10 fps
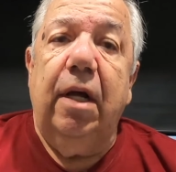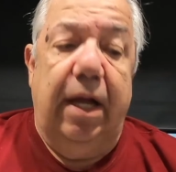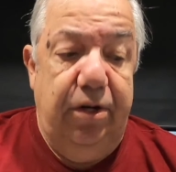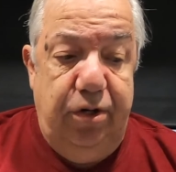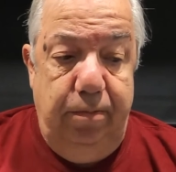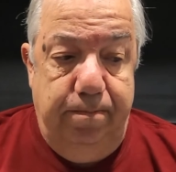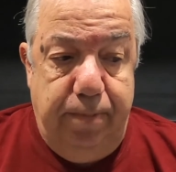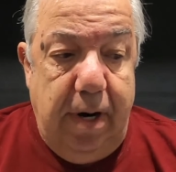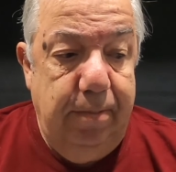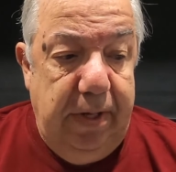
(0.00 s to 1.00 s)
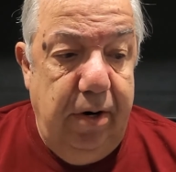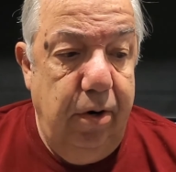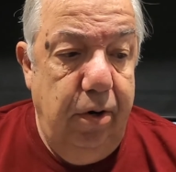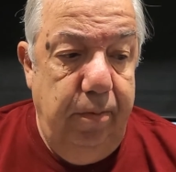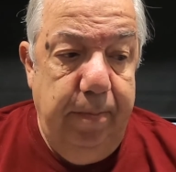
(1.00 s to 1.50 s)
As you probably
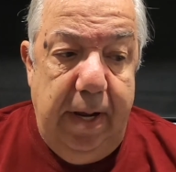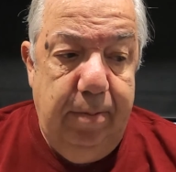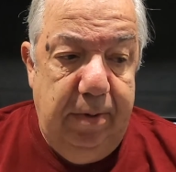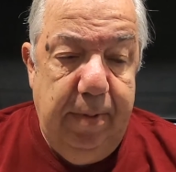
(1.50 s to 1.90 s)
heard, maybe